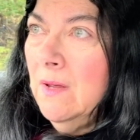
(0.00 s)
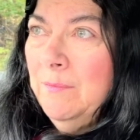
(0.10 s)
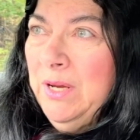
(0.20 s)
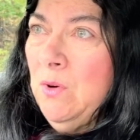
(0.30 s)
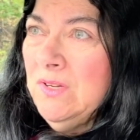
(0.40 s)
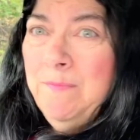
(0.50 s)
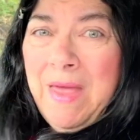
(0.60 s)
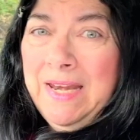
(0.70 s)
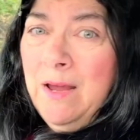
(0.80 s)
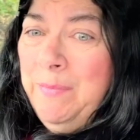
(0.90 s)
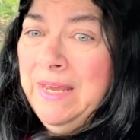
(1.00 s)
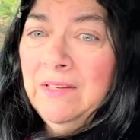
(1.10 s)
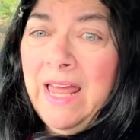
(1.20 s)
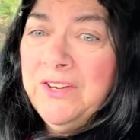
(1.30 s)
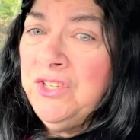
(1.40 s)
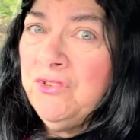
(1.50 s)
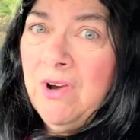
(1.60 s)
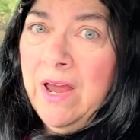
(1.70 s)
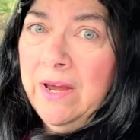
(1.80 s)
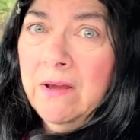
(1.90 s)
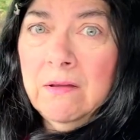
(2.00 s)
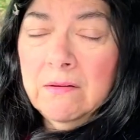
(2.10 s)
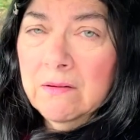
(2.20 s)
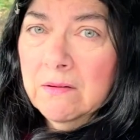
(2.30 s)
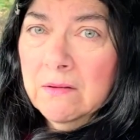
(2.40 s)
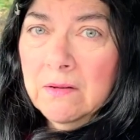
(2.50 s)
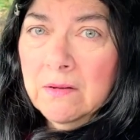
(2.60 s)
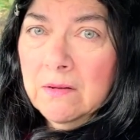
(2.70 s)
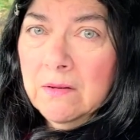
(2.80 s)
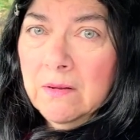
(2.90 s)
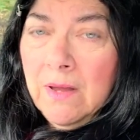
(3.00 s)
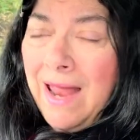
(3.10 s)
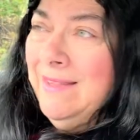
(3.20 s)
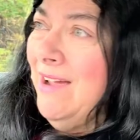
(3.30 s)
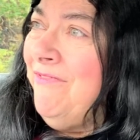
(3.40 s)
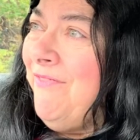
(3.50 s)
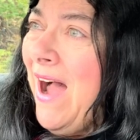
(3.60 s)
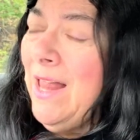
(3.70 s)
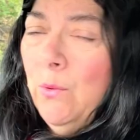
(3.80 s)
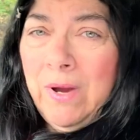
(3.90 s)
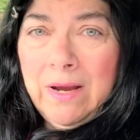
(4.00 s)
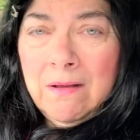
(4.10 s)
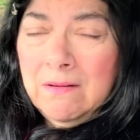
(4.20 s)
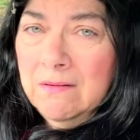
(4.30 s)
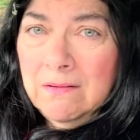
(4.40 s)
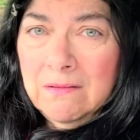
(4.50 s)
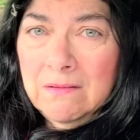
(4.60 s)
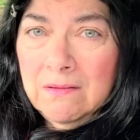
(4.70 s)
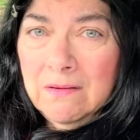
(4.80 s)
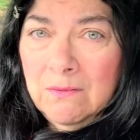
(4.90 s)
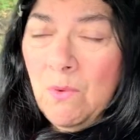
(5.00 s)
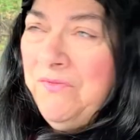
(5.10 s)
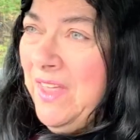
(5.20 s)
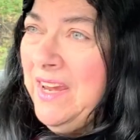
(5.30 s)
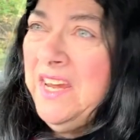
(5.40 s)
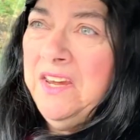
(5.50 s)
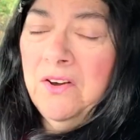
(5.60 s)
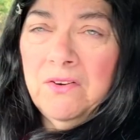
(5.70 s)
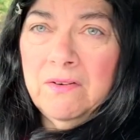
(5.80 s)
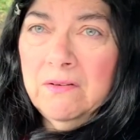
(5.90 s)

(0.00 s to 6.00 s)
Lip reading: Because many are being led astray and they're following what they hear.